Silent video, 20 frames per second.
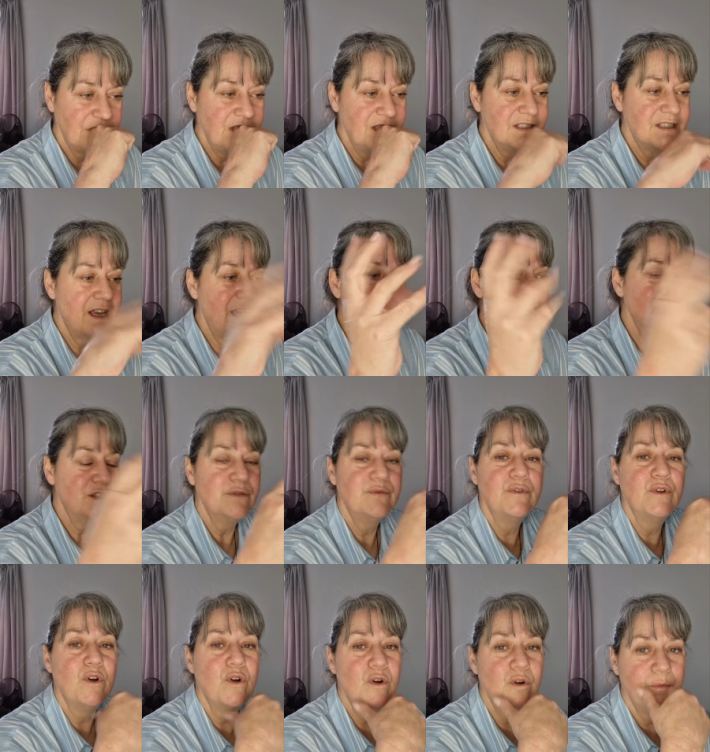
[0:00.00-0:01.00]
this Eight
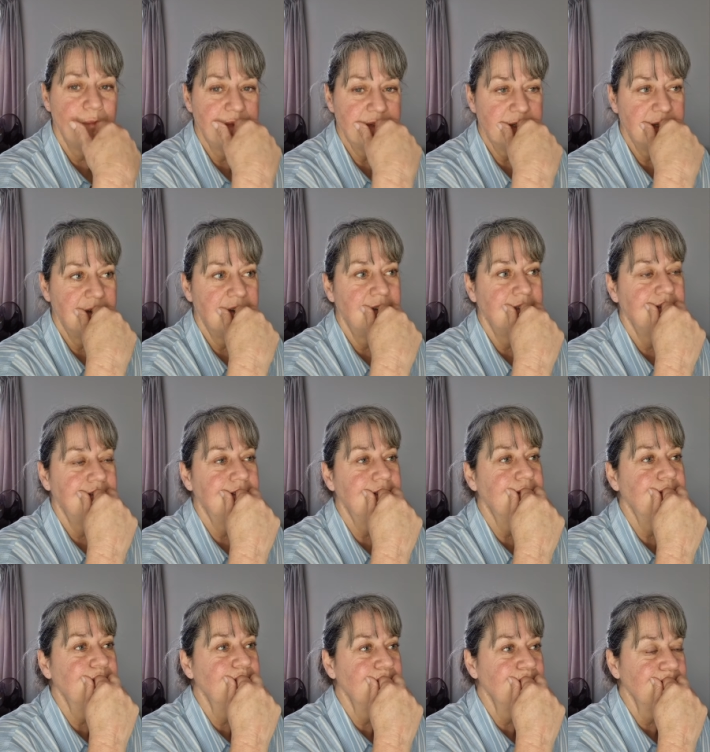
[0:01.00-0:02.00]
of Cups
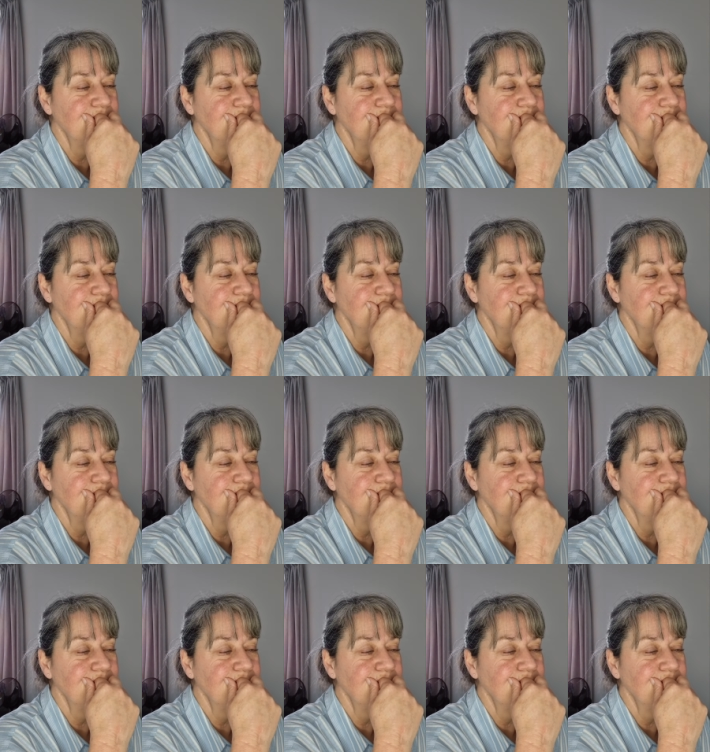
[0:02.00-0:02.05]
and